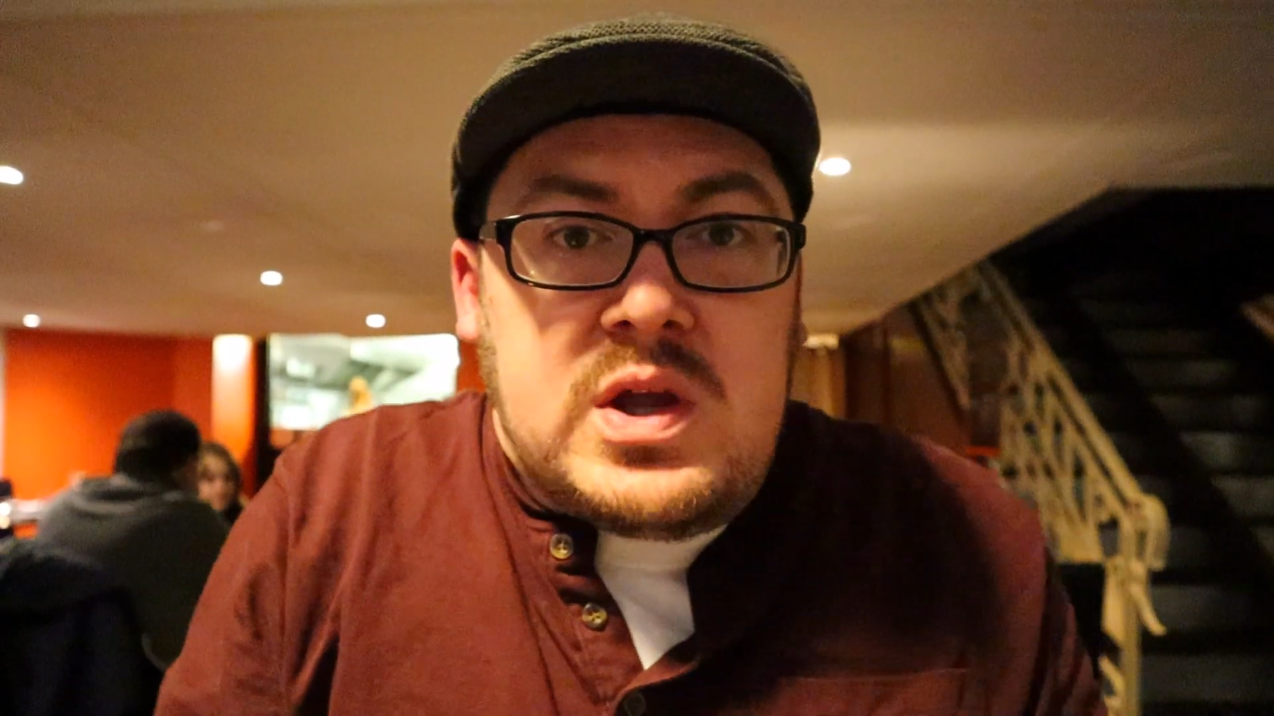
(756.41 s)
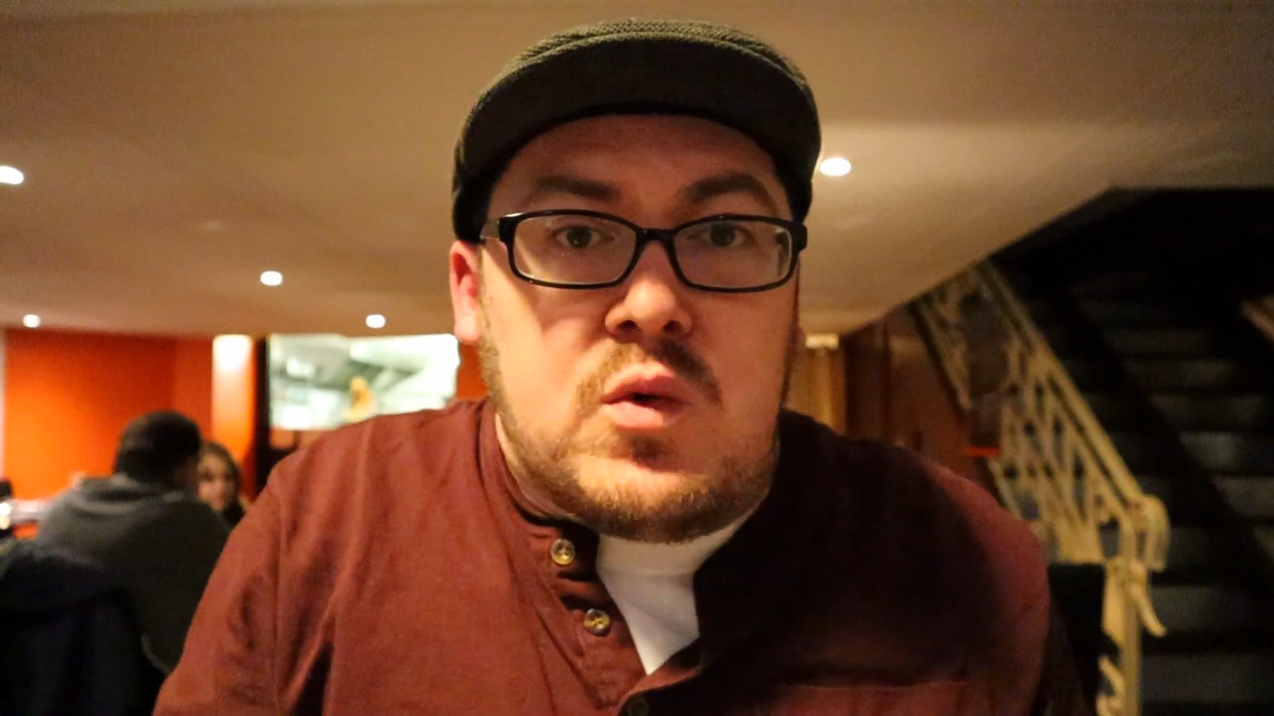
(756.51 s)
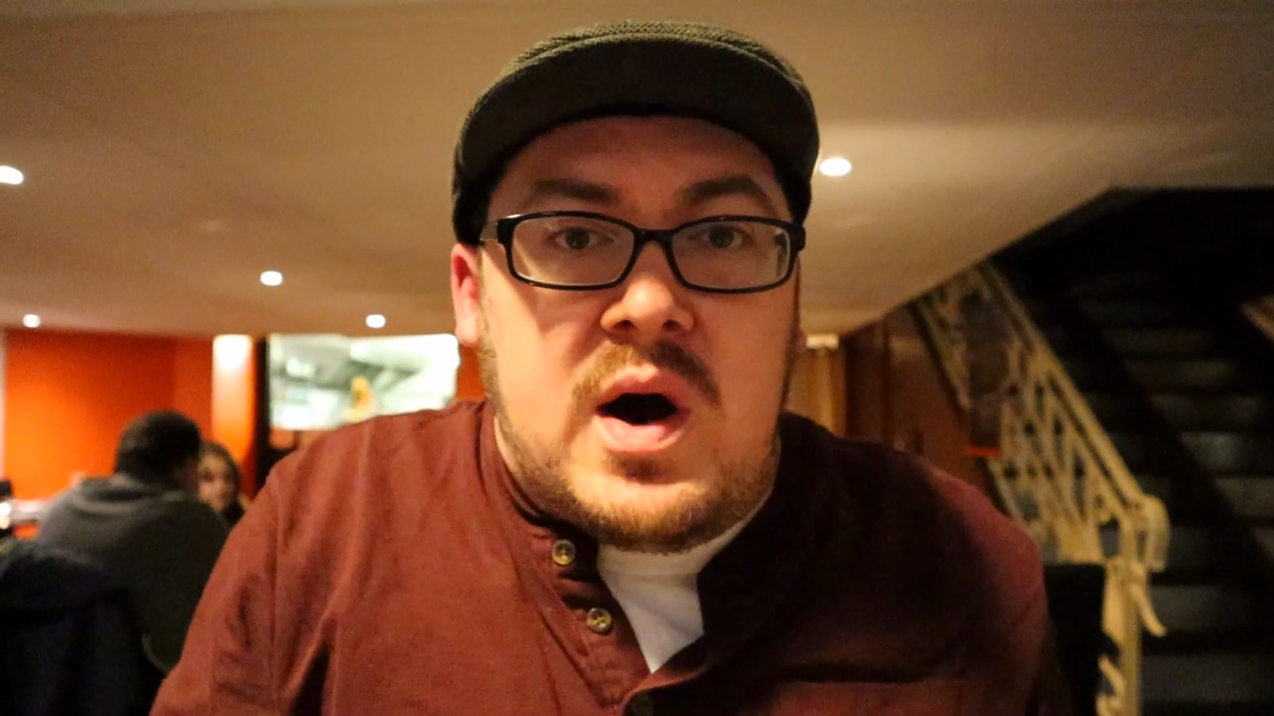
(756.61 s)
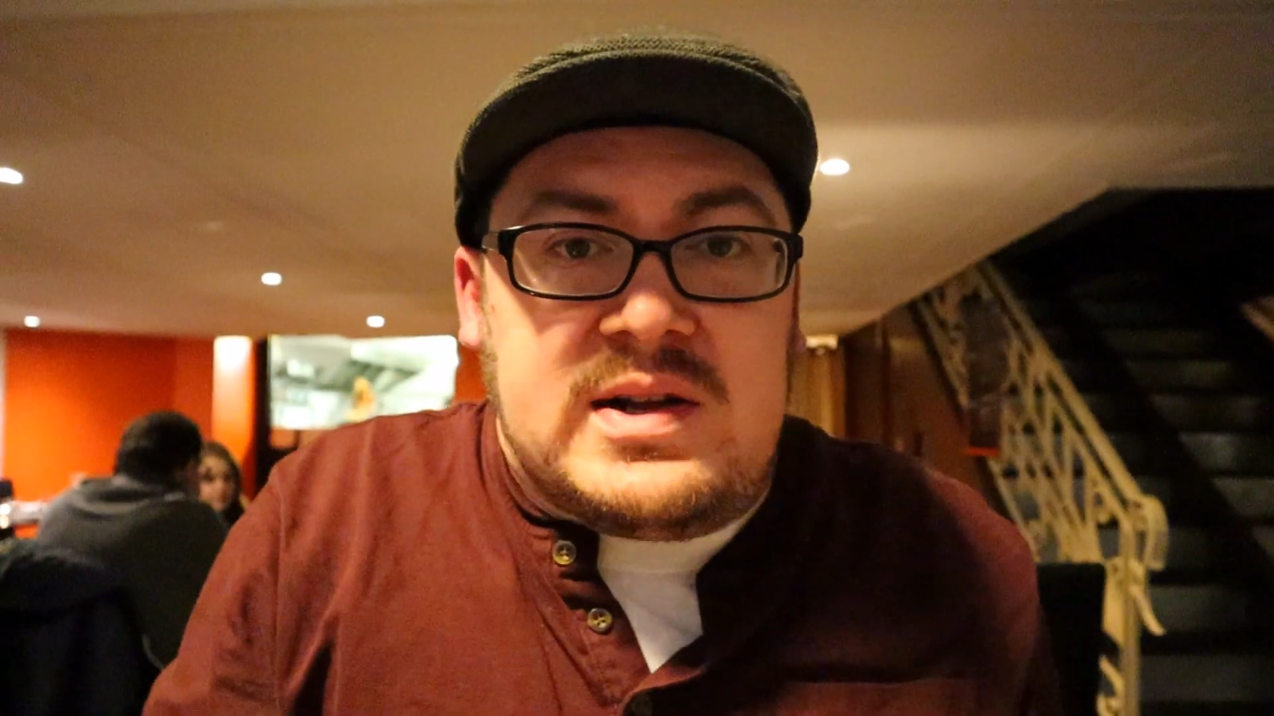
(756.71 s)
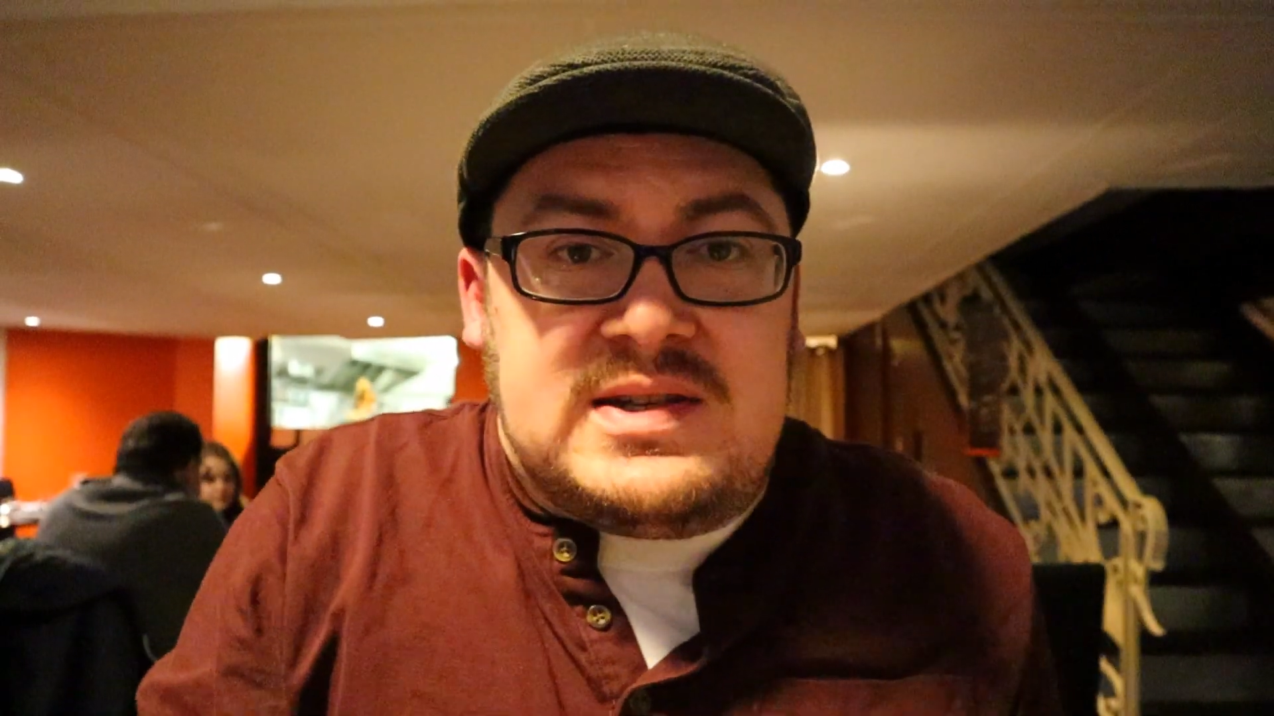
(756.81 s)
you
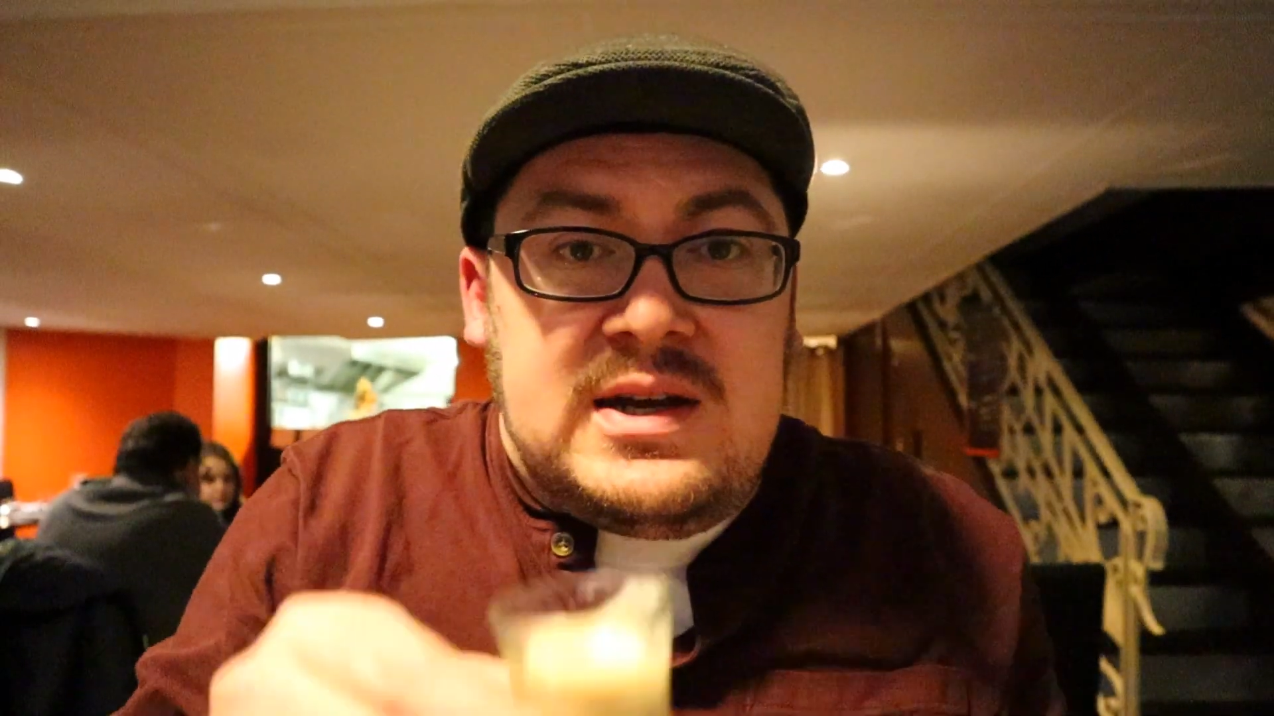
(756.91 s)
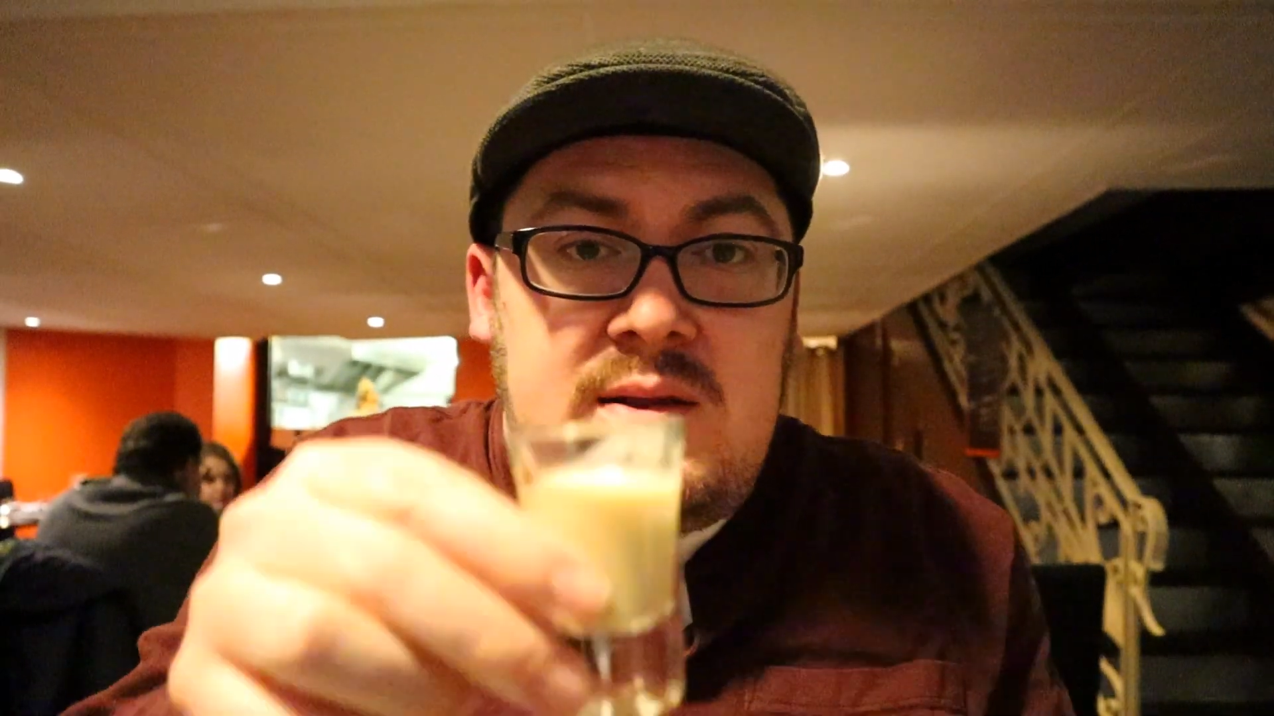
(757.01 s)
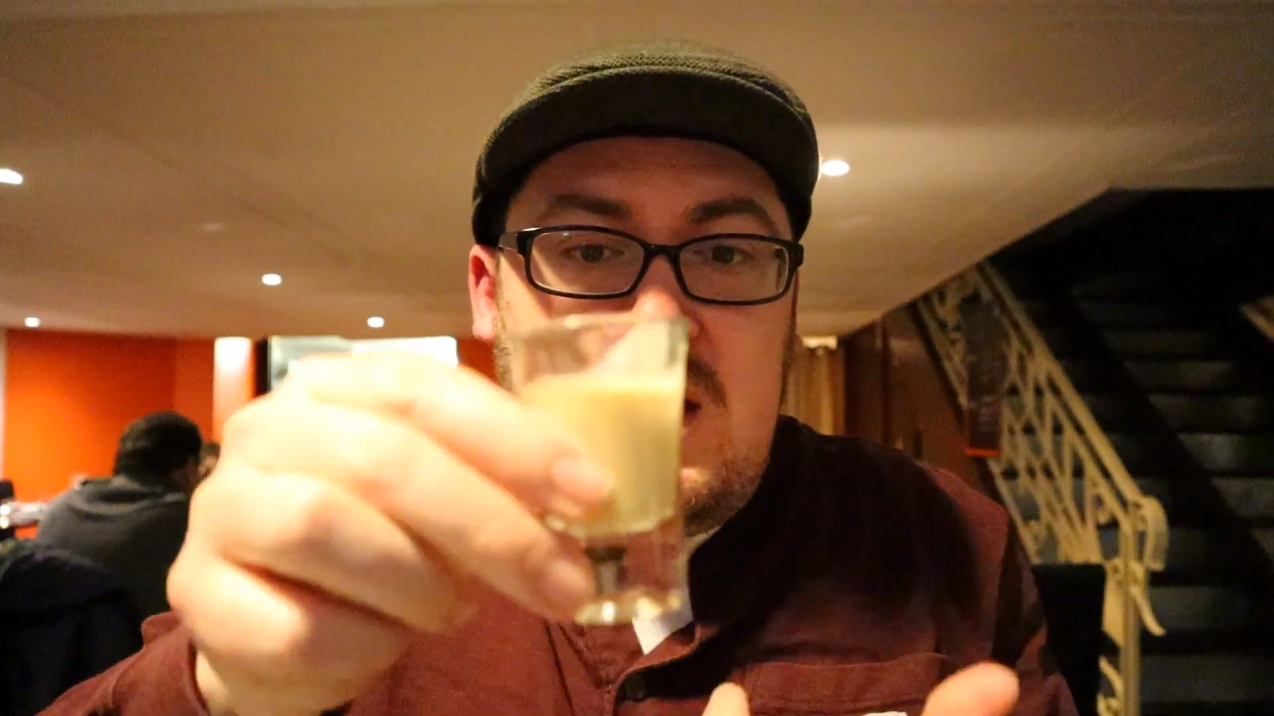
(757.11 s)
walked in,